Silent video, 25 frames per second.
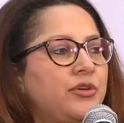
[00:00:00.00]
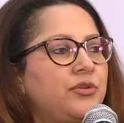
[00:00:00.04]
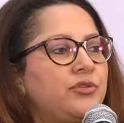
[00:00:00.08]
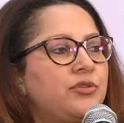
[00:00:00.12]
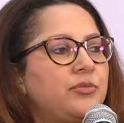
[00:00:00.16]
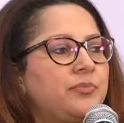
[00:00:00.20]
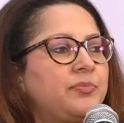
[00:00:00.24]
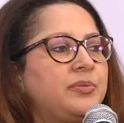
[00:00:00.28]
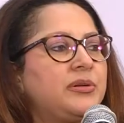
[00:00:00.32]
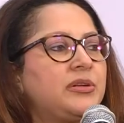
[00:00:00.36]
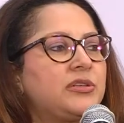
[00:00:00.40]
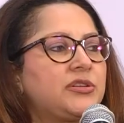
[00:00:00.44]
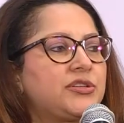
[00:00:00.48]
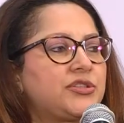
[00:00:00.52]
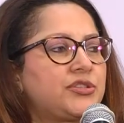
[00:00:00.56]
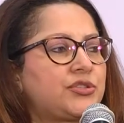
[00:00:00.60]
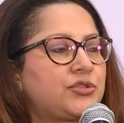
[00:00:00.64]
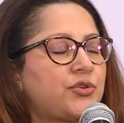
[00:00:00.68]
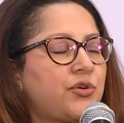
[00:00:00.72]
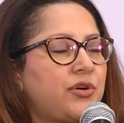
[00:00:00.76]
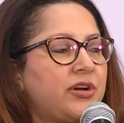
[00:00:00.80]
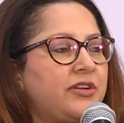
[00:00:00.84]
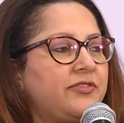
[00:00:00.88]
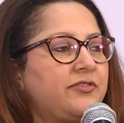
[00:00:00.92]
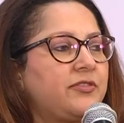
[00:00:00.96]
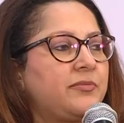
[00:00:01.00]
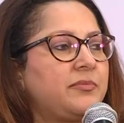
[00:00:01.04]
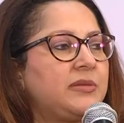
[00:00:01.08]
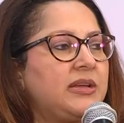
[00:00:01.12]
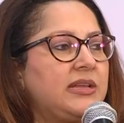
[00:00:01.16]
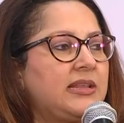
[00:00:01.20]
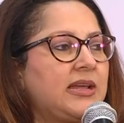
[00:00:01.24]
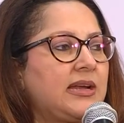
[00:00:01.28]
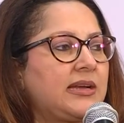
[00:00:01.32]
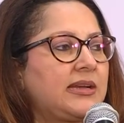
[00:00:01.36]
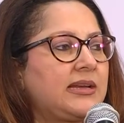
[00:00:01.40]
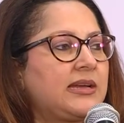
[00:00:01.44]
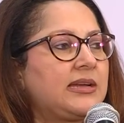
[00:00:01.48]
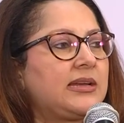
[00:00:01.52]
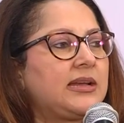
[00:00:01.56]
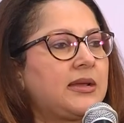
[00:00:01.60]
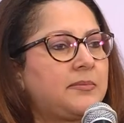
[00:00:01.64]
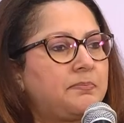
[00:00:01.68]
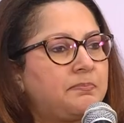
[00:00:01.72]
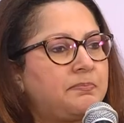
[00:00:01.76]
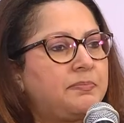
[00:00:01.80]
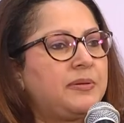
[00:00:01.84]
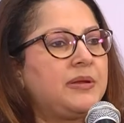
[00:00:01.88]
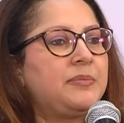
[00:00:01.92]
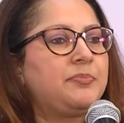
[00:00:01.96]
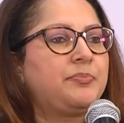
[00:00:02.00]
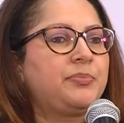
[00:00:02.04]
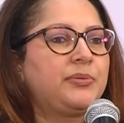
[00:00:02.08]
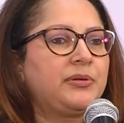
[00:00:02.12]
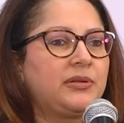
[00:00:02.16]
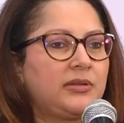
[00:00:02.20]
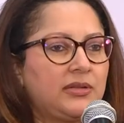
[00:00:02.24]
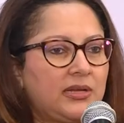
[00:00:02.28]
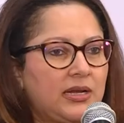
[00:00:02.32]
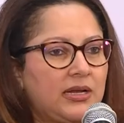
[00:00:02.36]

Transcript: build a story for me that can get people